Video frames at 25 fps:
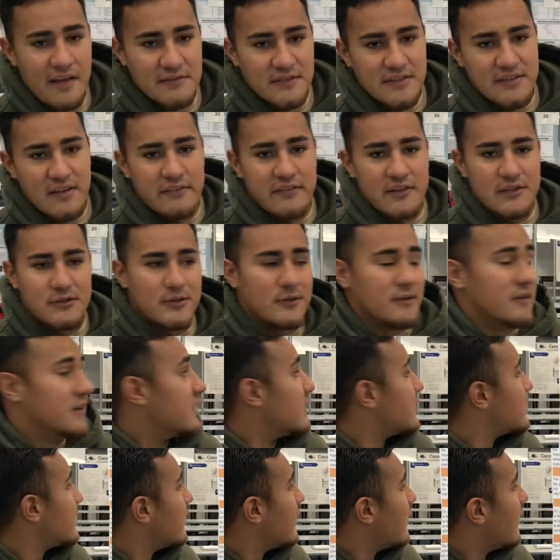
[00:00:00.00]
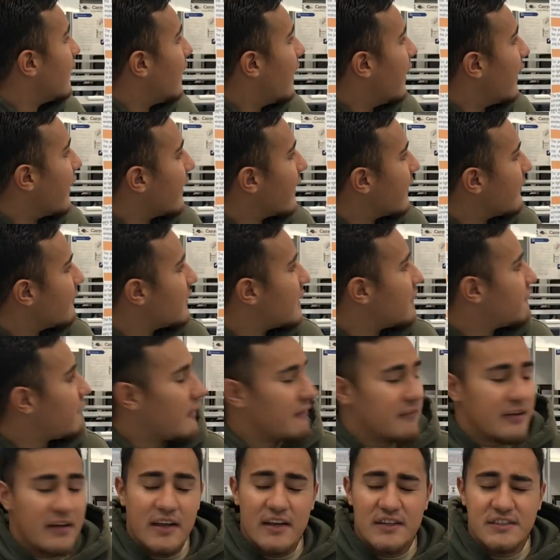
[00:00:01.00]
David Torres. I am the
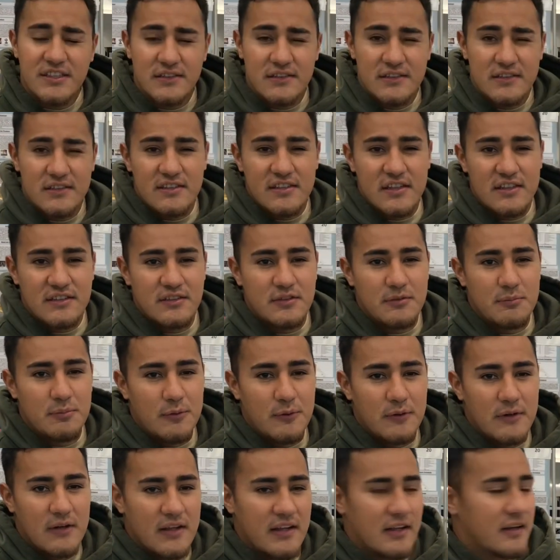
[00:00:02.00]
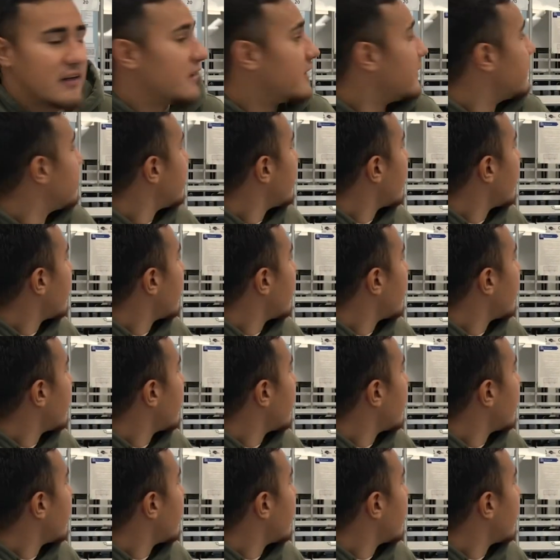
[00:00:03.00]
fabrication and test support leader.